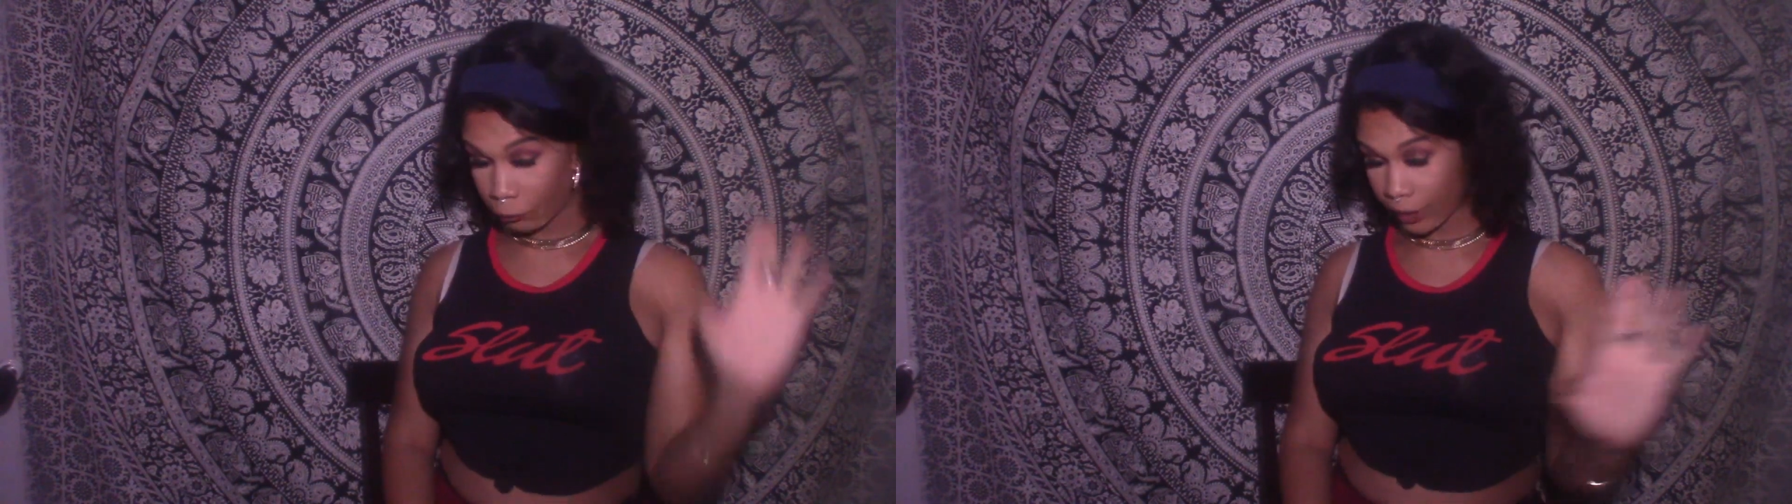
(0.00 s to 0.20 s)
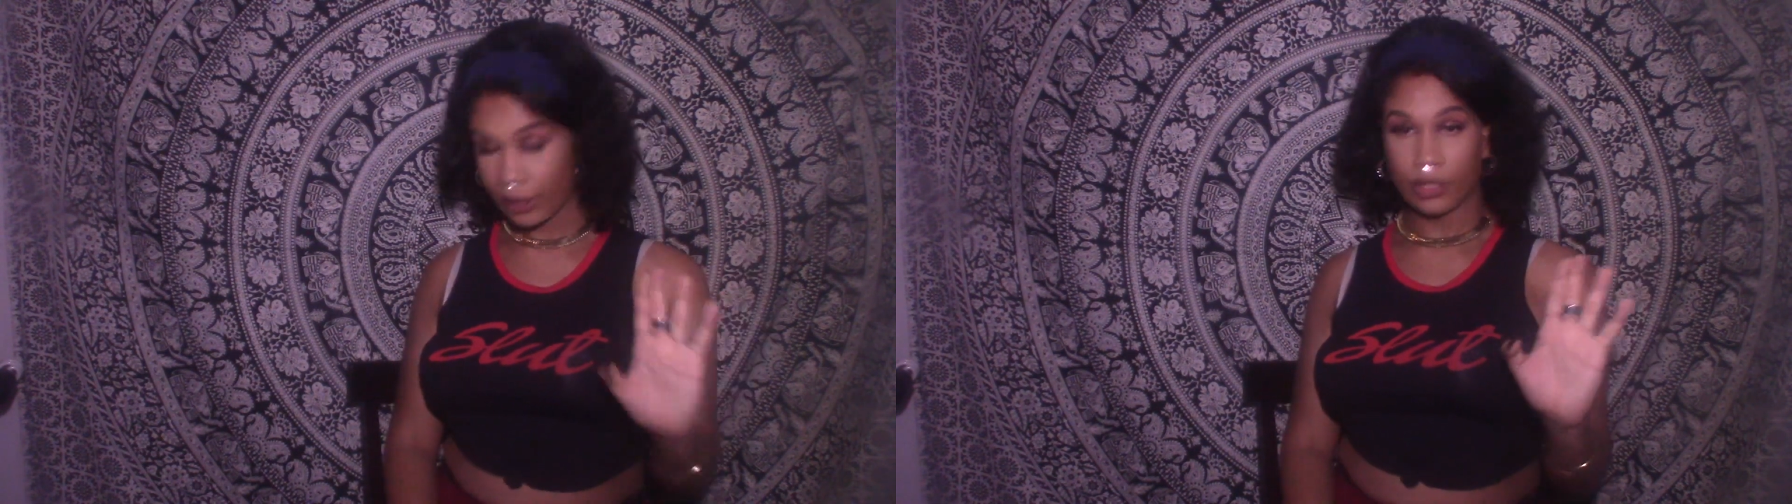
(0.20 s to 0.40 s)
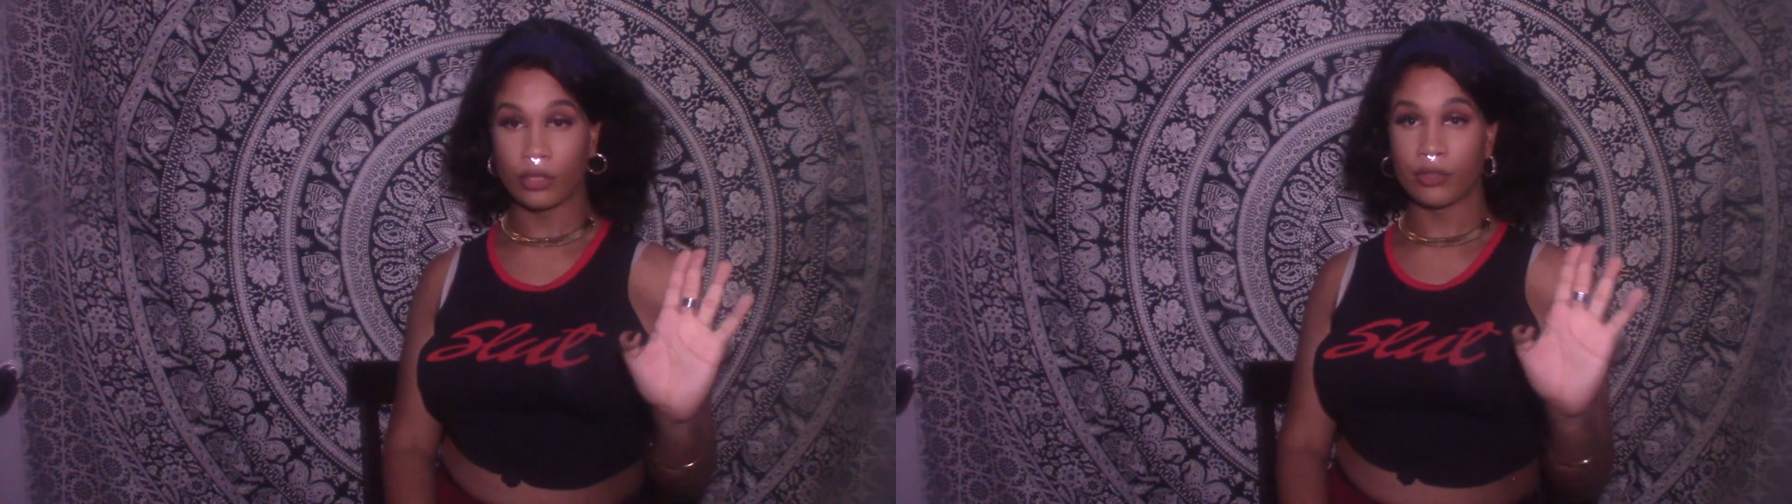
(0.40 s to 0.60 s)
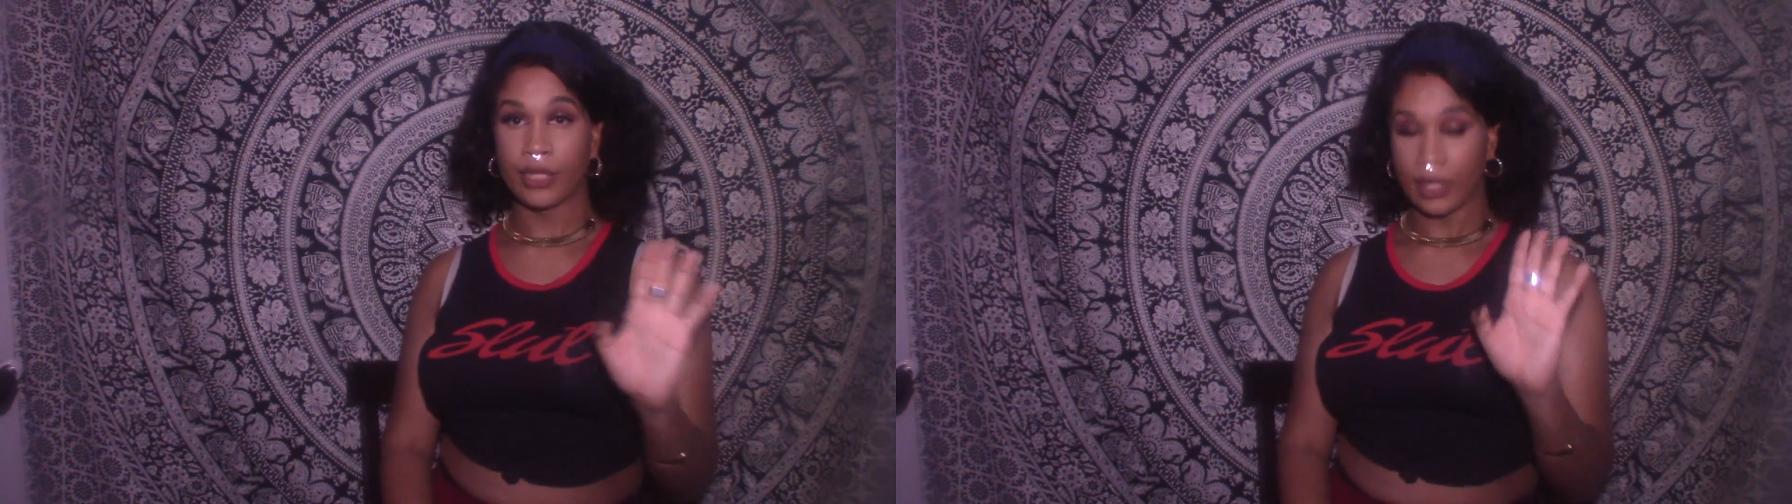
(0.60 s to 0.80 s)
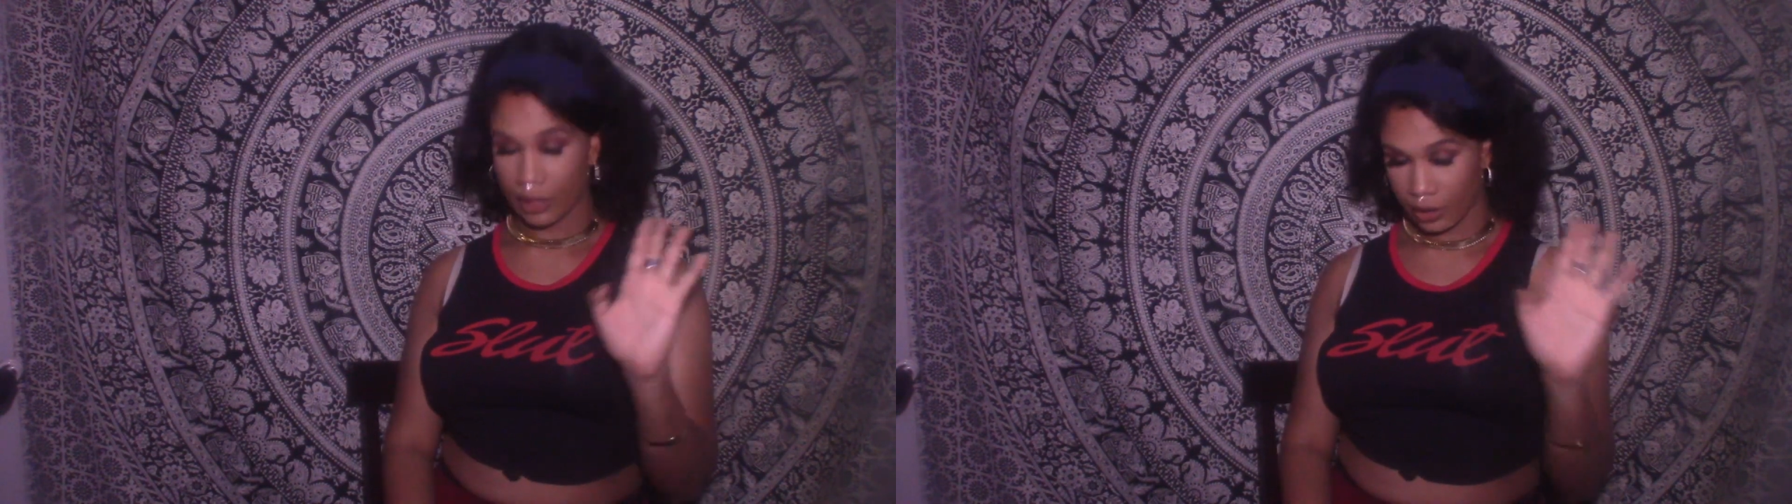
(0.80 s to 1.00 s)
trade history
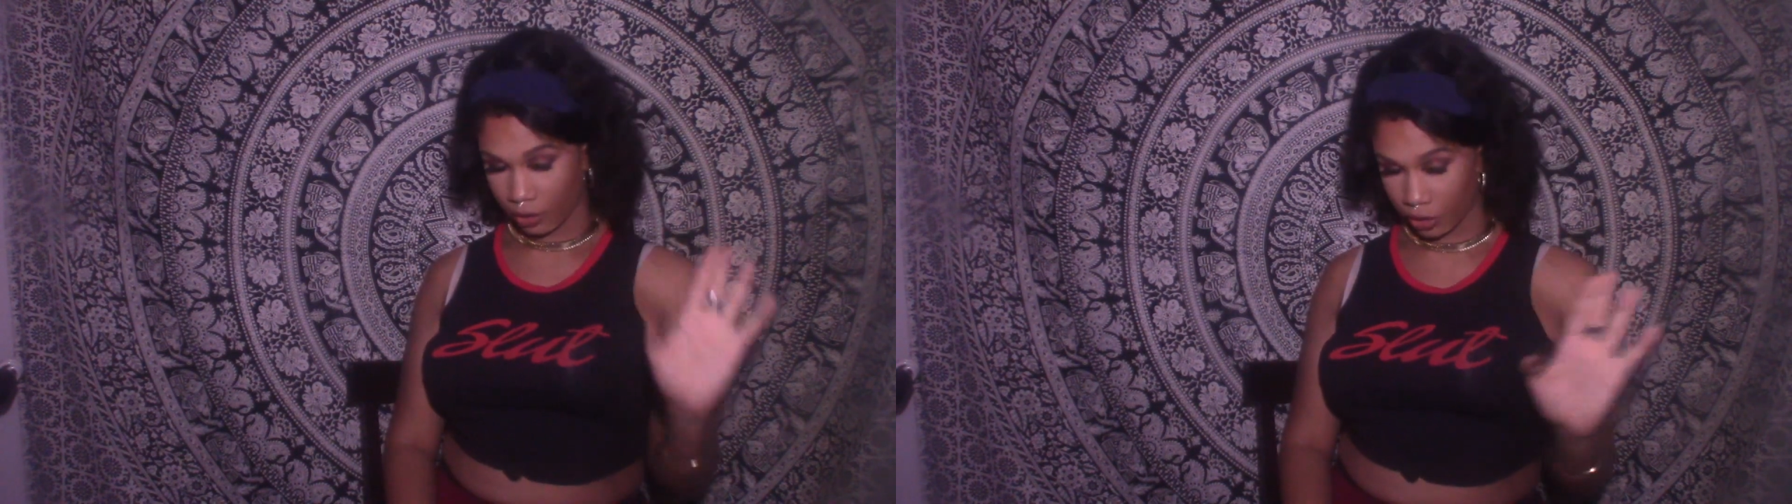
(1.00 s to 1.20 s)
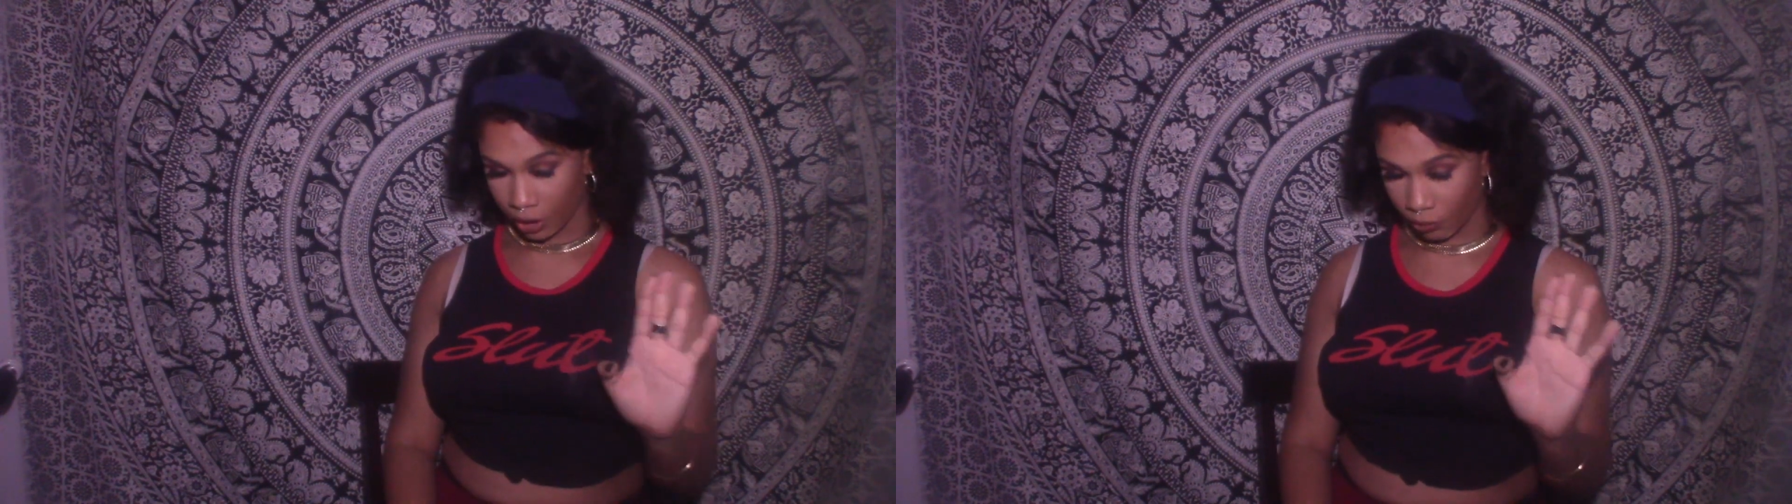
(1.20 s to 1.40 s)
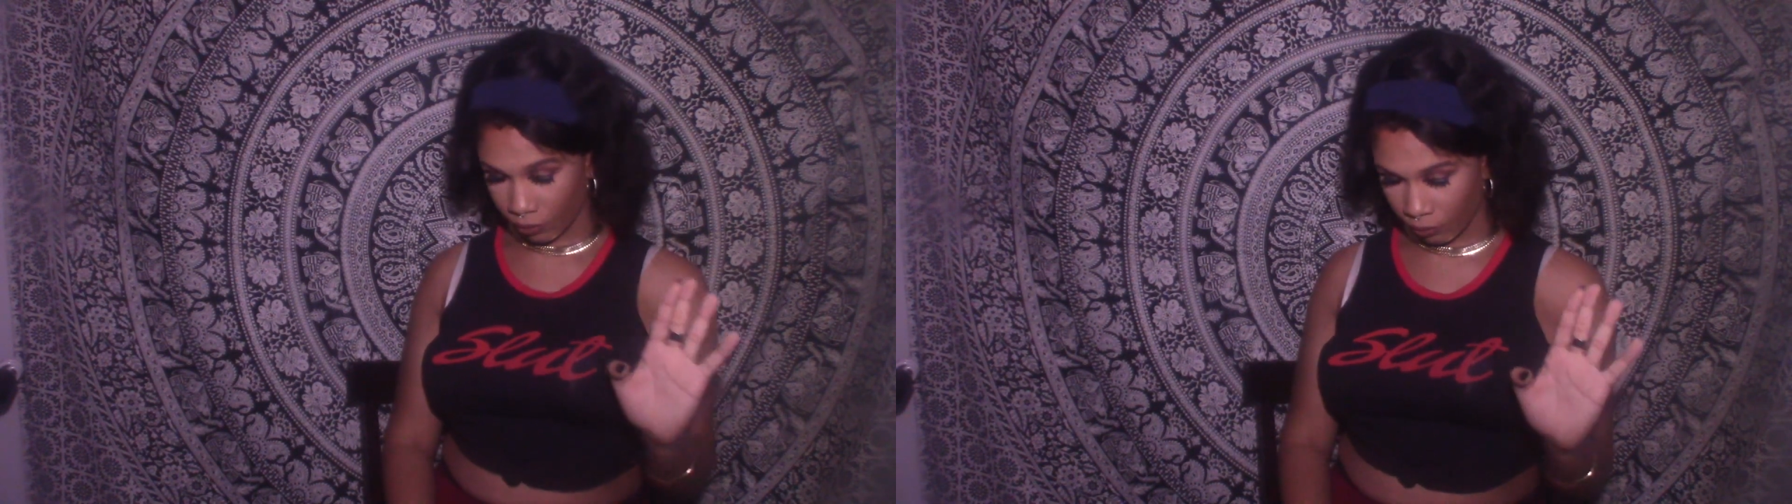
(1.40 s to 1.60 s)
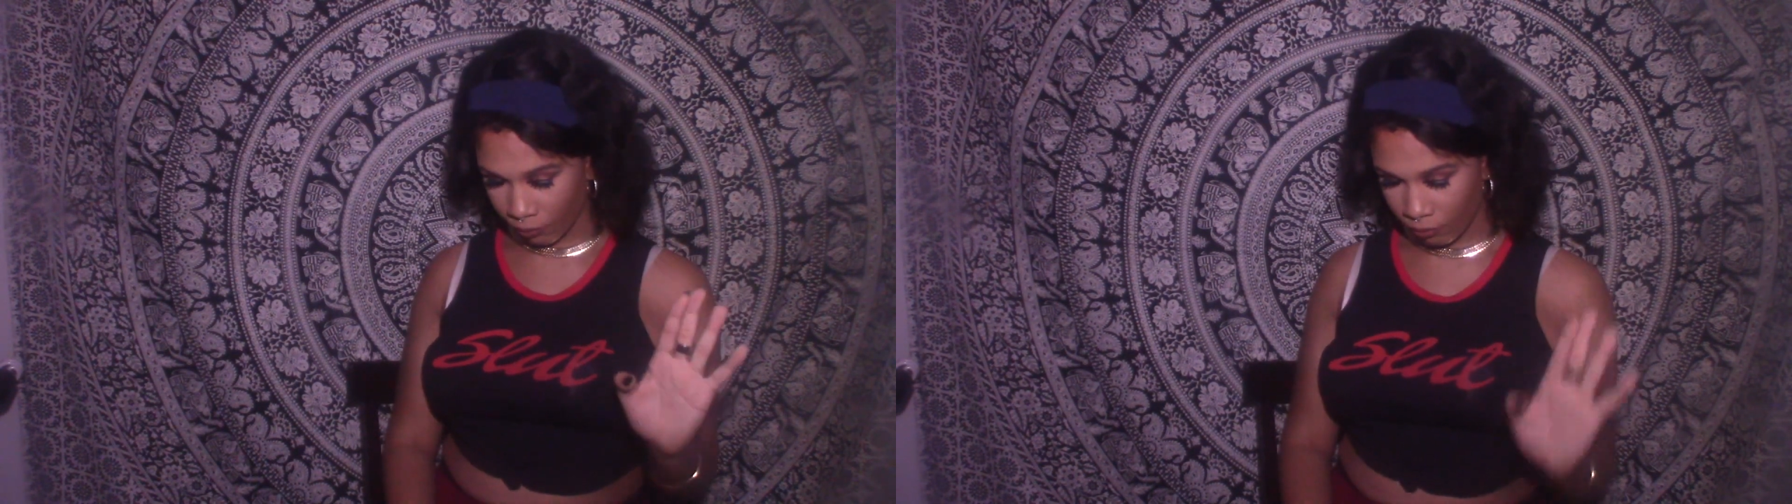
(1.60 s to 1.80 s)
in general.